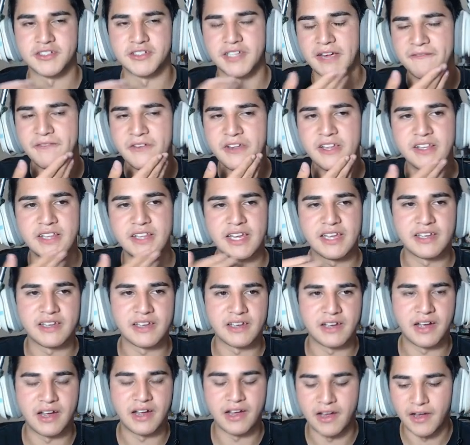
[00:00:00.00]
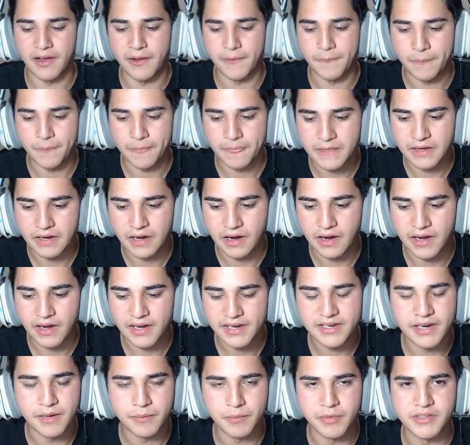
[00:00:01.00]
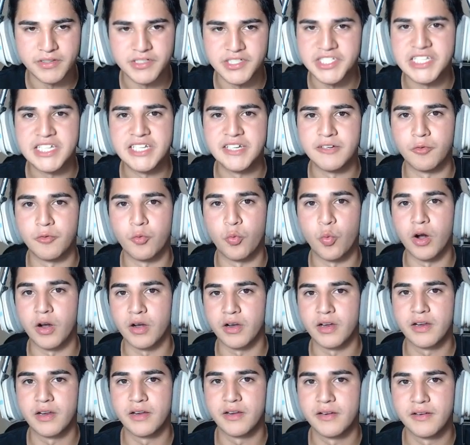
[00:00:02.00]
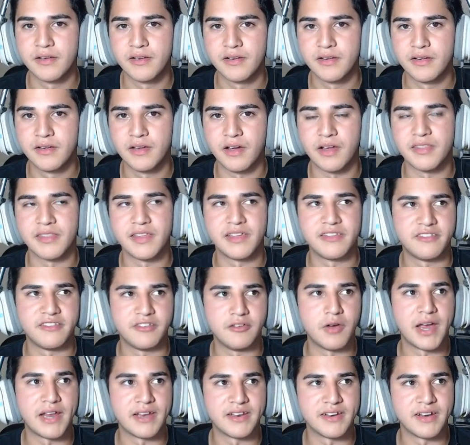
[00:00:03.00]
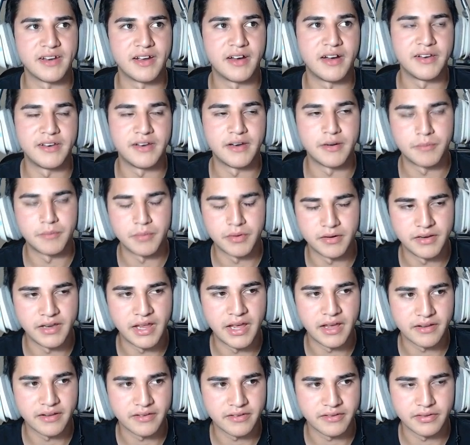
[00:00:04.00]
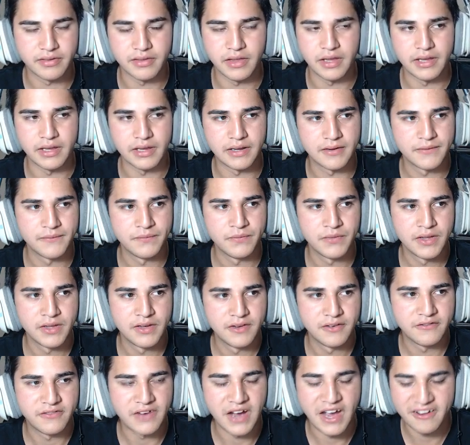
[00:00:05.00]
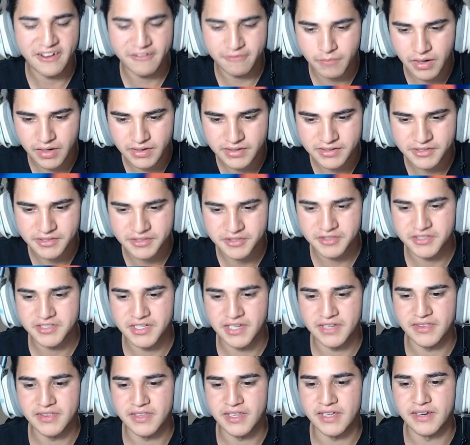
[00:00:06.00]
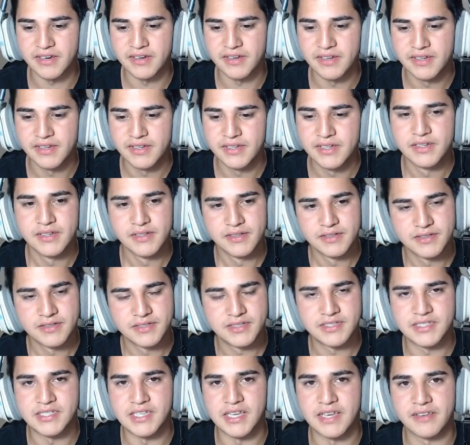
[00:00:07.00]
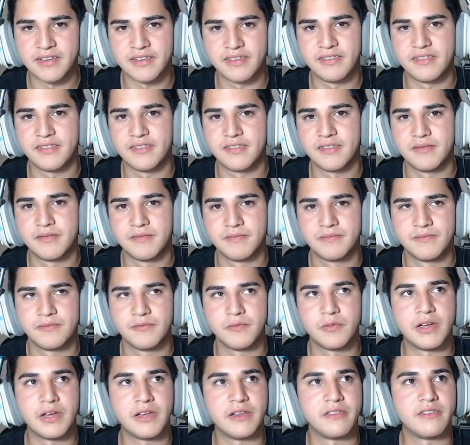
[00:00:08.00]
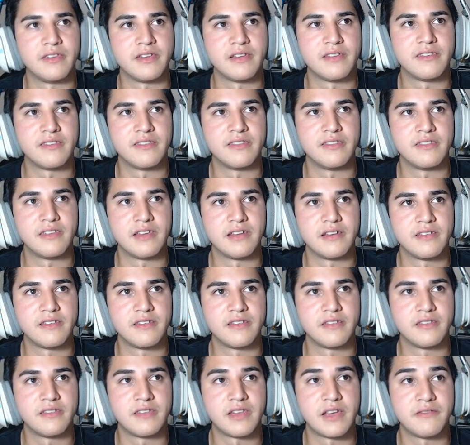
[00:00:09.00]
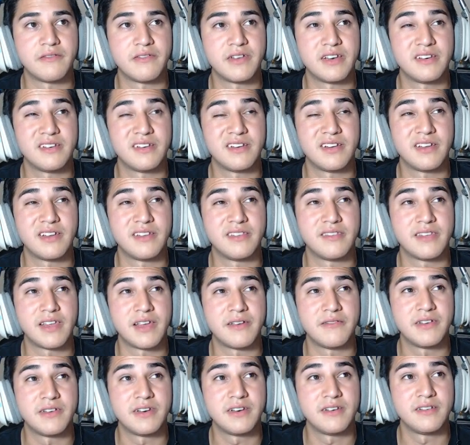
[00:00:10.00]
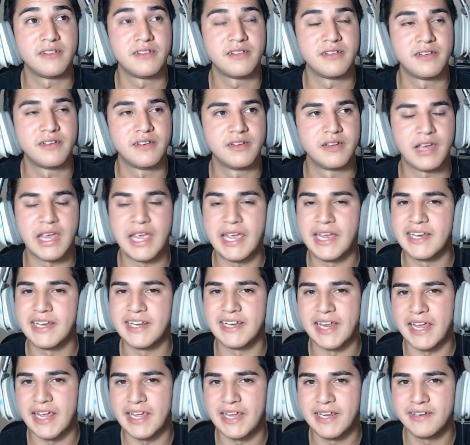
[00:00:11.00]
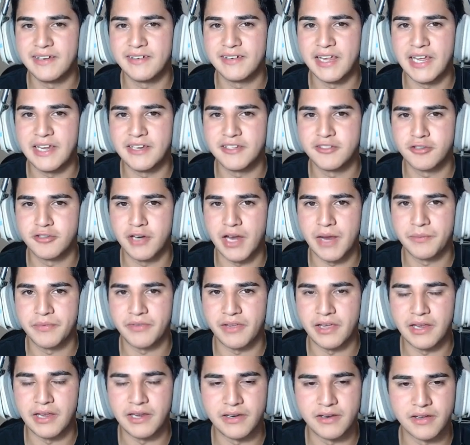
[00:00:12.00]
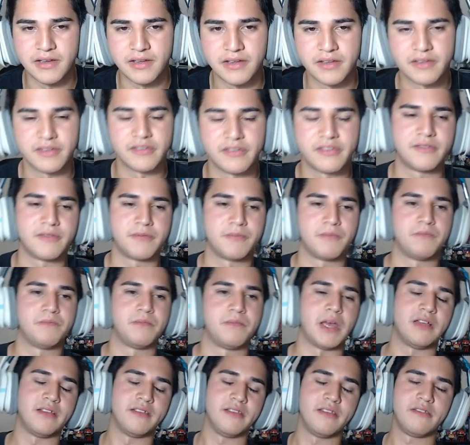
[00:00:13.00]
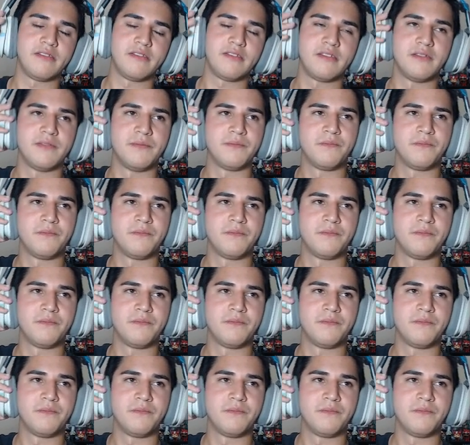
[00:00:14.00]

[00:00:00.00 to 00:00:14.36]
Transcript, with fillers: I feel like uh, odd numbers didn't work unless you had an odd numbered decks, like five monsters and then six, wait, six and six, seven and seven, eight and eight, eight traps, eight uh, spells.